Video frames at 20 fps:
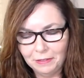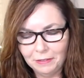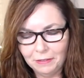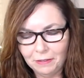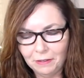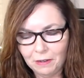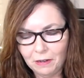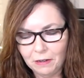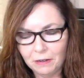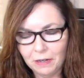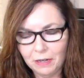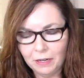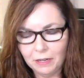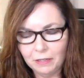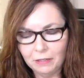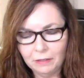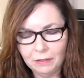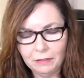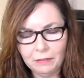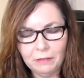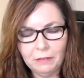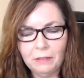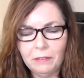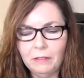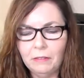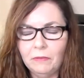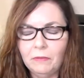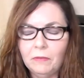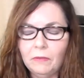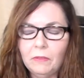All right.
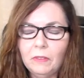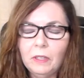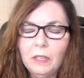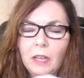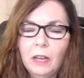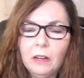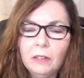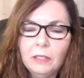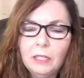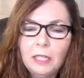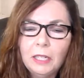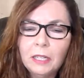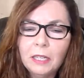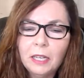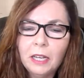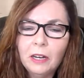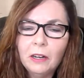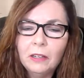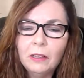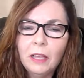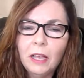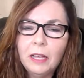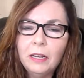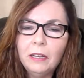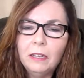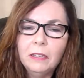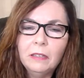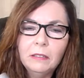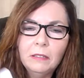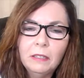Carolina,
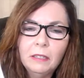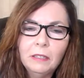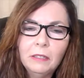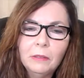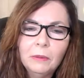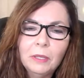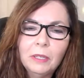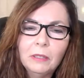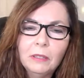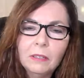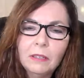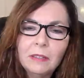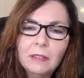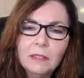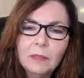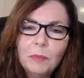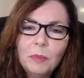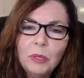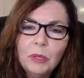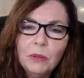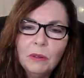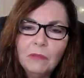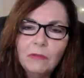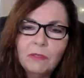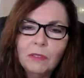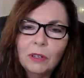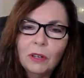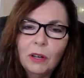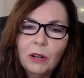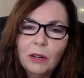Carolina. Here we go. Look at this
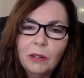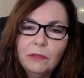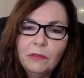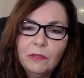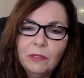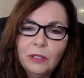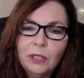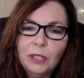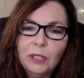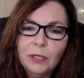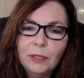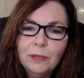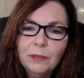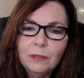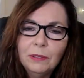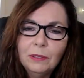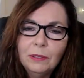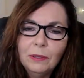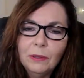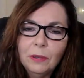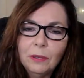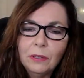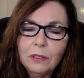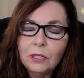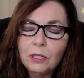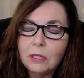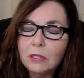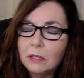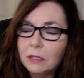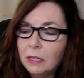beautiful card for you.
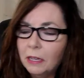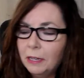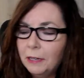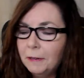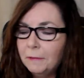Gorgeous.